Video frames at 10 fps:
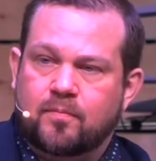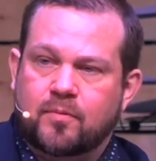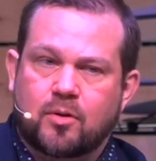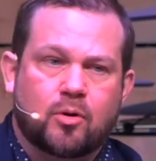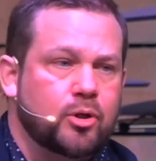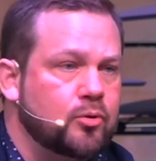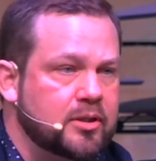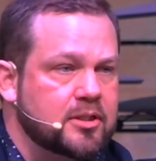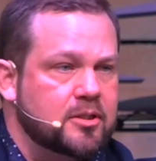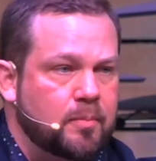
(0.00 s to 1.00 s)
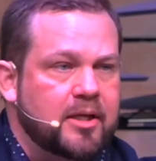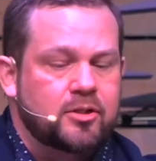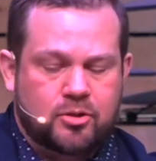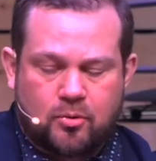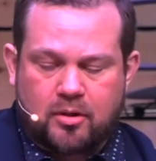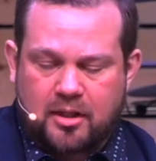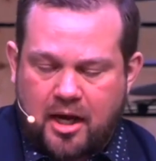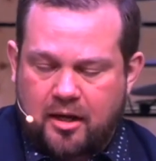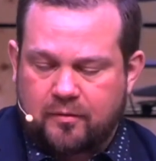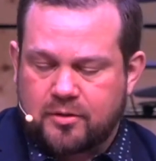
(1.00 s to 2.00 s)
Or you can spend your
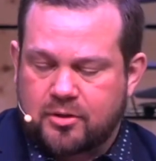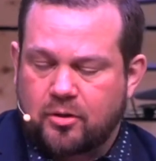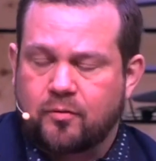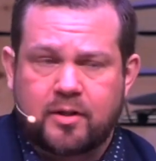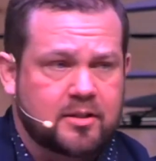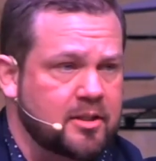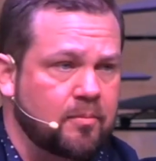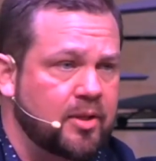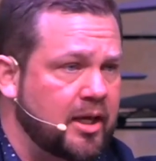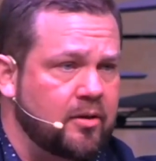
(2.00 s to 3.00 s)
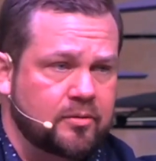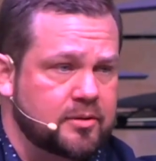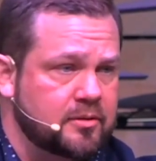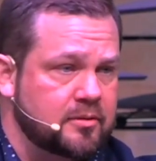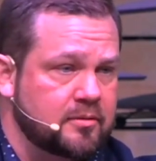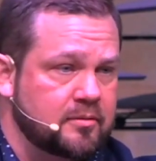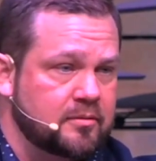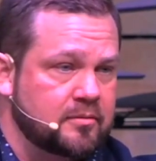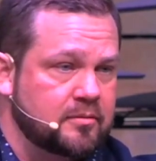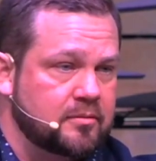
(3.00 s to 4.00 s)
life serving something else
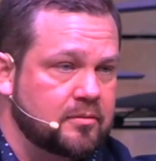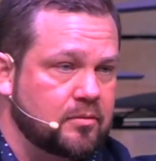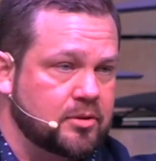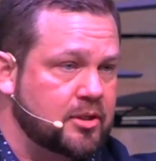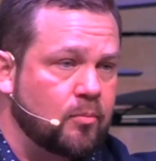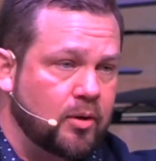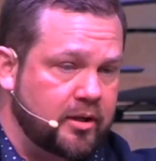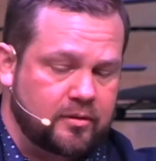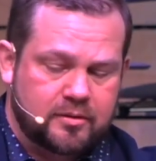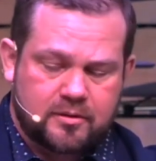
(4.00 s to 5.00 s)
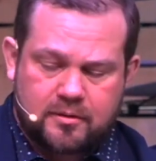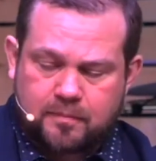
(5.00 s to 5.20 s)
or someone else.